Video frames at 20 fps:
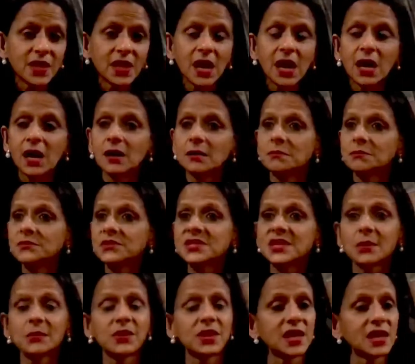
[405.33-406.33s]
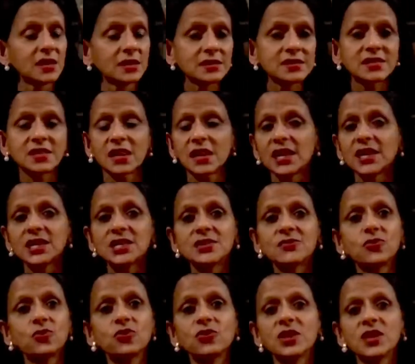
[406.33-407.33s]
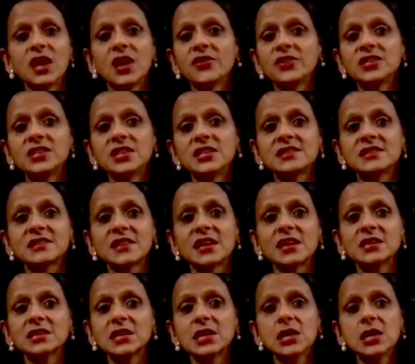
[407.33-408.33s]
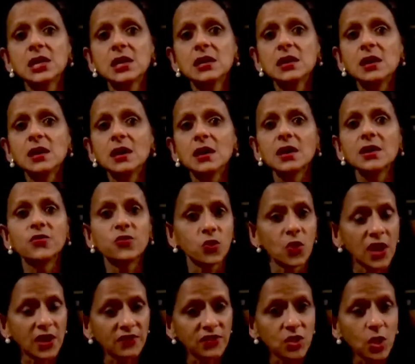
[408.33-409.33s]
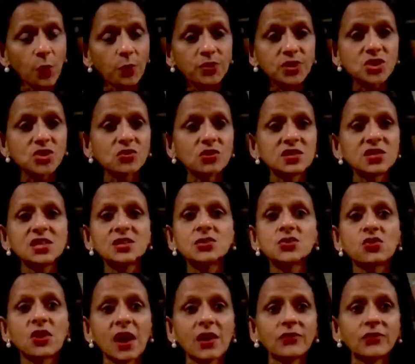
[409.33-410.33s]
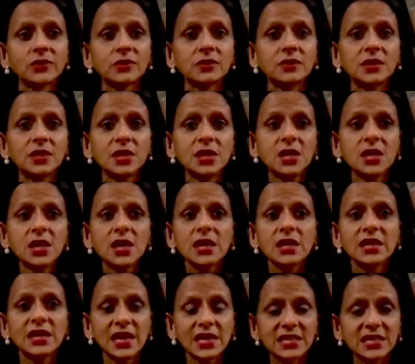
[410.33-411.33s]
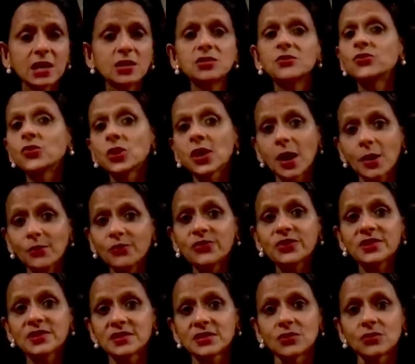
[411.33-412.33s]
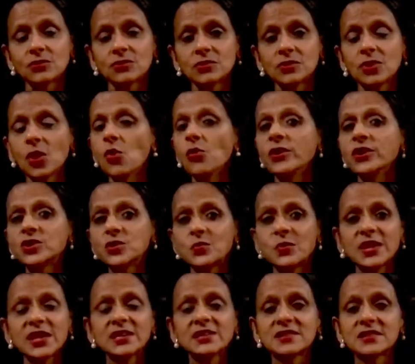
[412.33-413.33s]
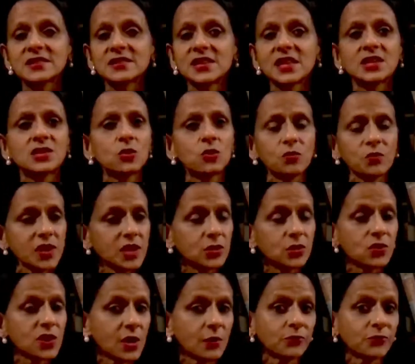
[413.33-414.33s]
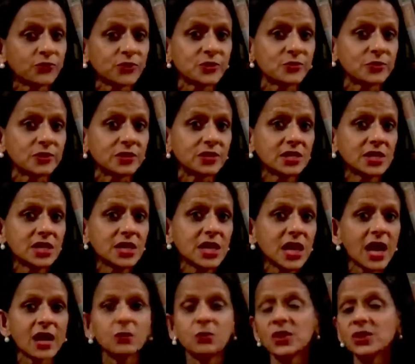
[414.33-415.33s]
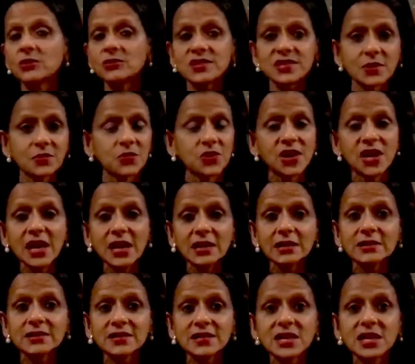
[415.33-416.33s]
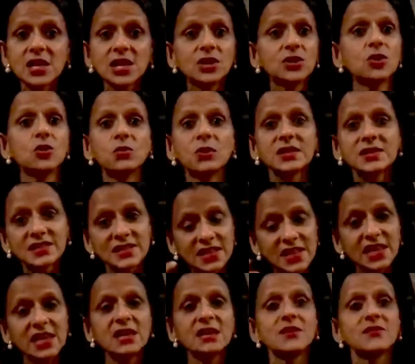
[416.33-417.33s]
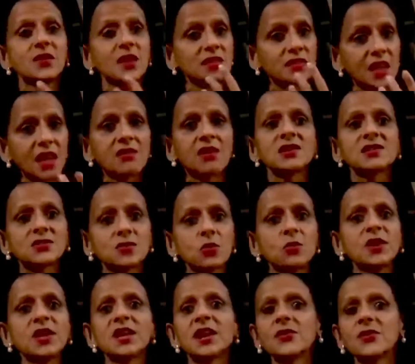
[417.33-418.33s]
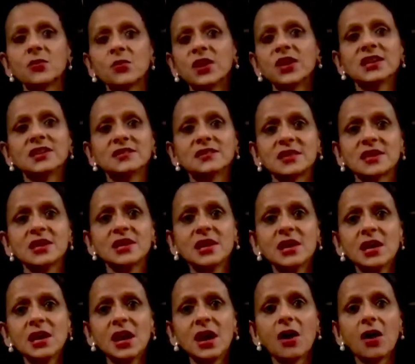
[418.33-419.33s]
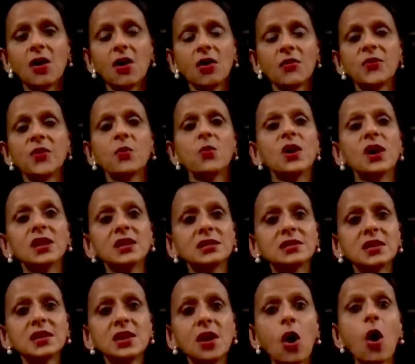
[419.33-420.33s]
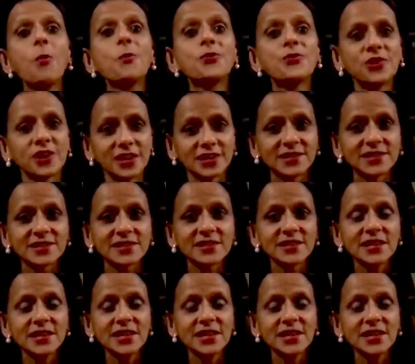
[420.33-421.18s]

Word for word: Um, somebody else that I interviewed the other day said, if you have the opportunity, travel. Get out of your comfort zone. Go into places that don't make you comfortable. And when you're somewhere else, you will see that there are so many other ways uh, uh the world operates,